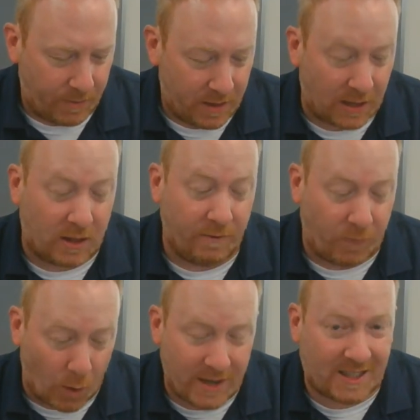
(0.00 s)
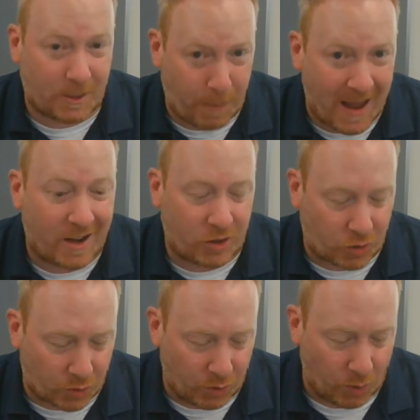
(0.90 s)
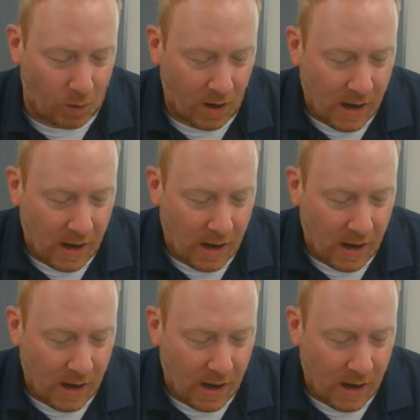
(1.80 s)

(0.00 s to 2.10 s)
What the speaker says: Yet the voice spake true,